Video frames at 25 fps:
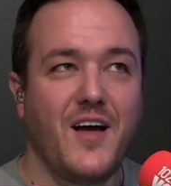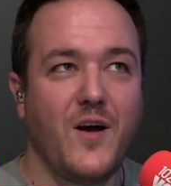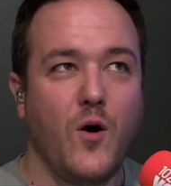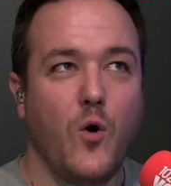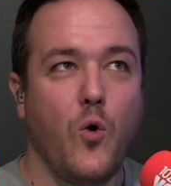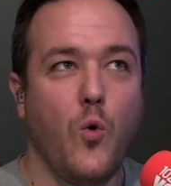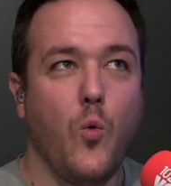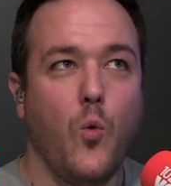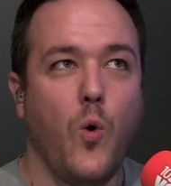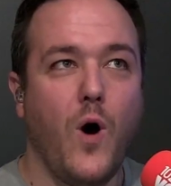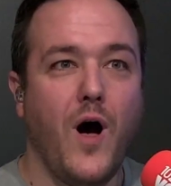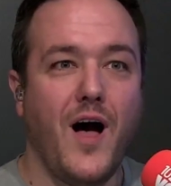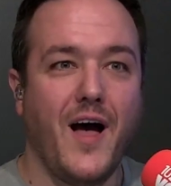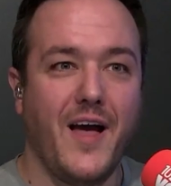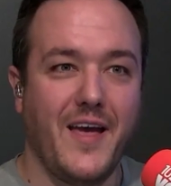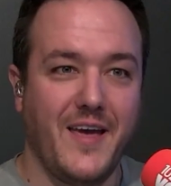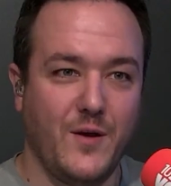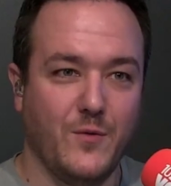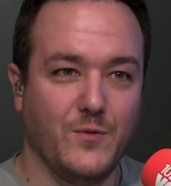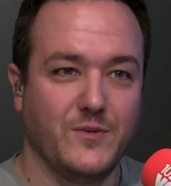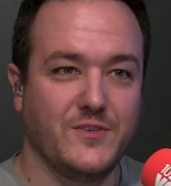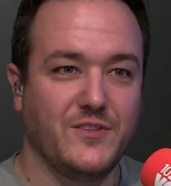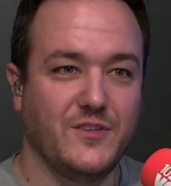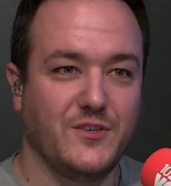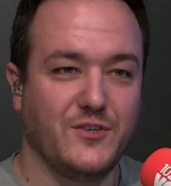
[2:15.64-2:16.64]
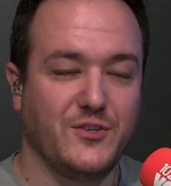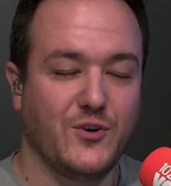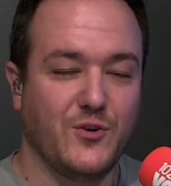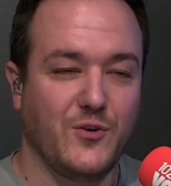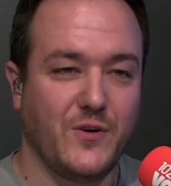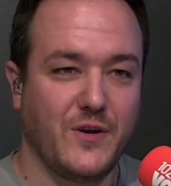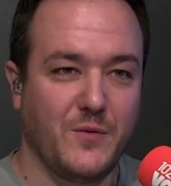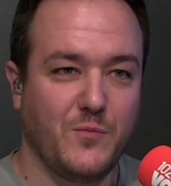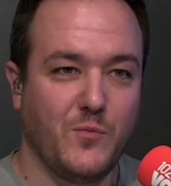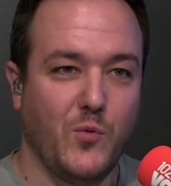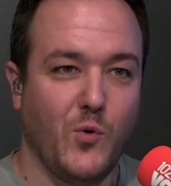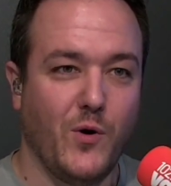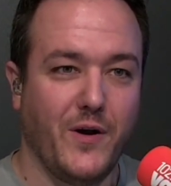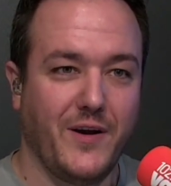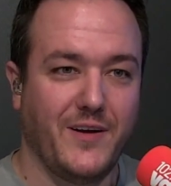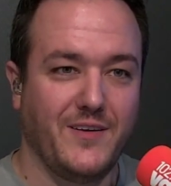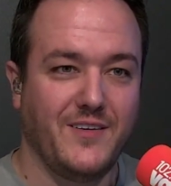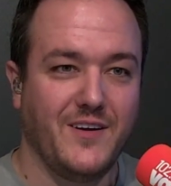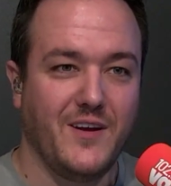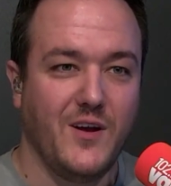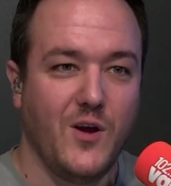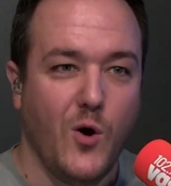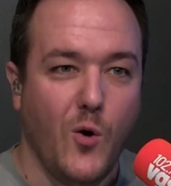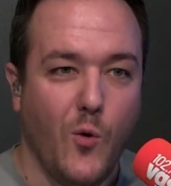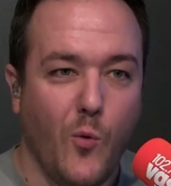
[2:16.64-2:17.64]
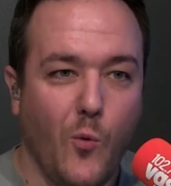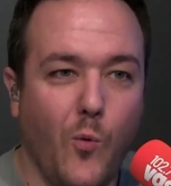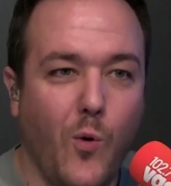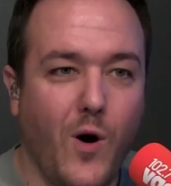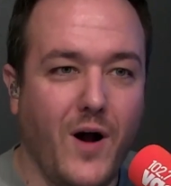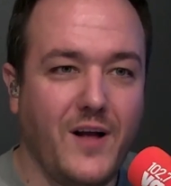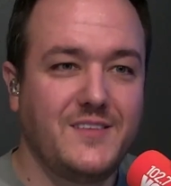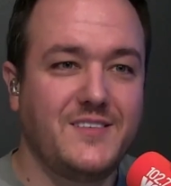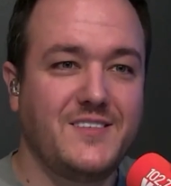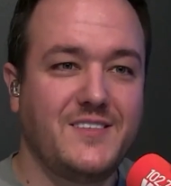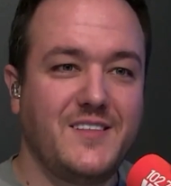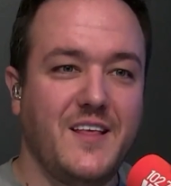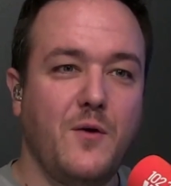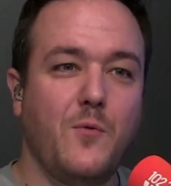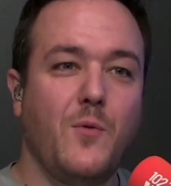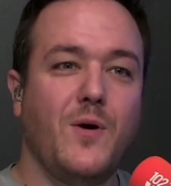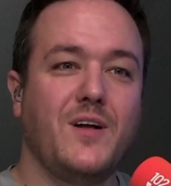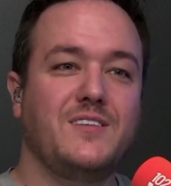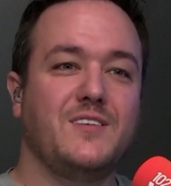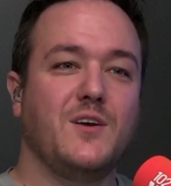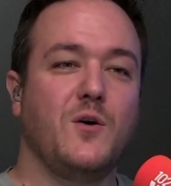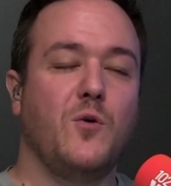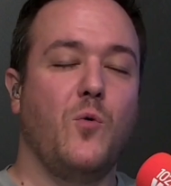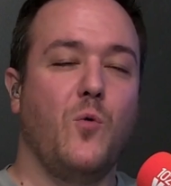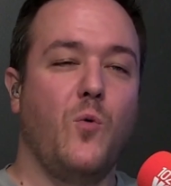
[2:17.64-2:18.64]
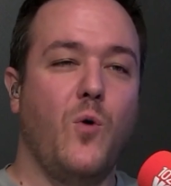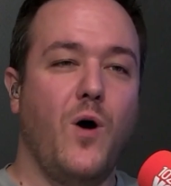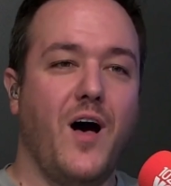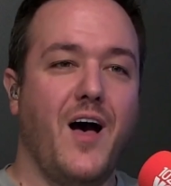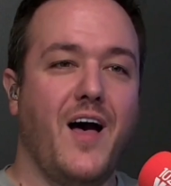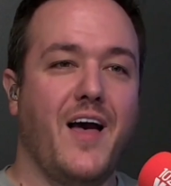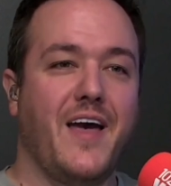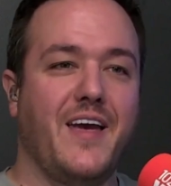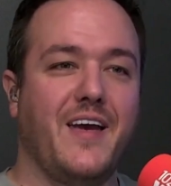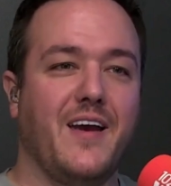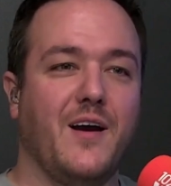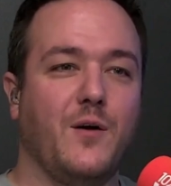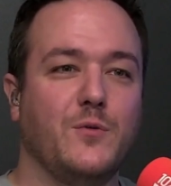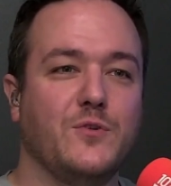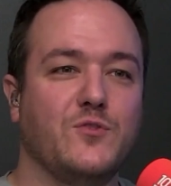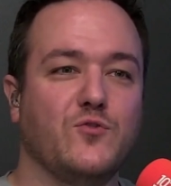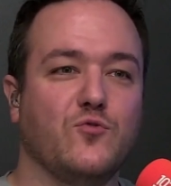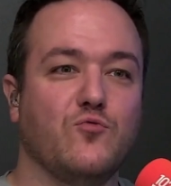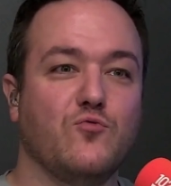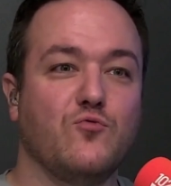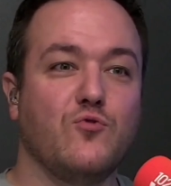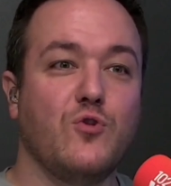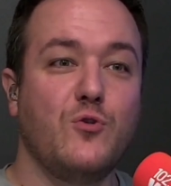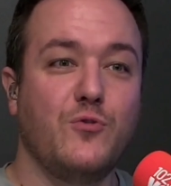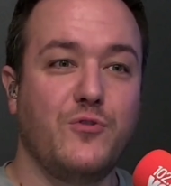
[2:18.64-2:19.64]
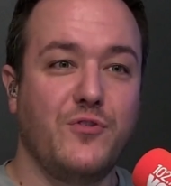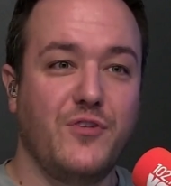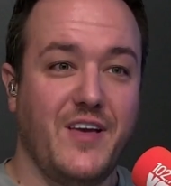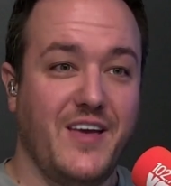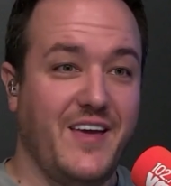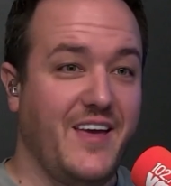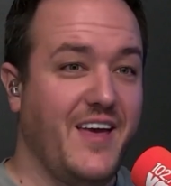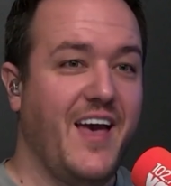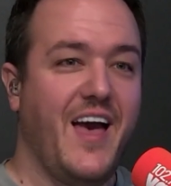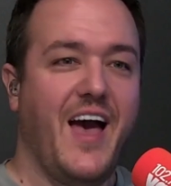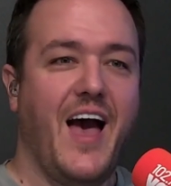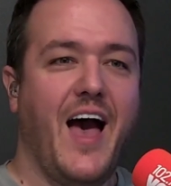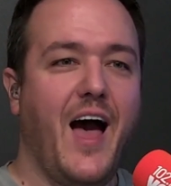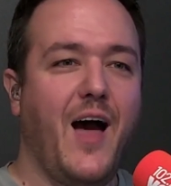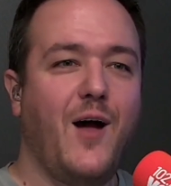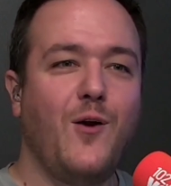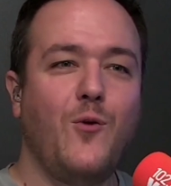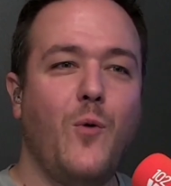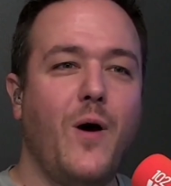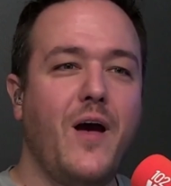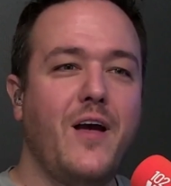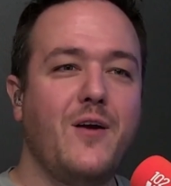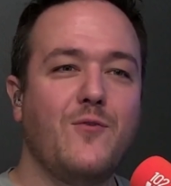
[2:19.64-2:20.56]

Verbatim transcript: Hawaii was the turning point. Once they went gonna... to Hawaii, I was Ruthie. How Ruthie.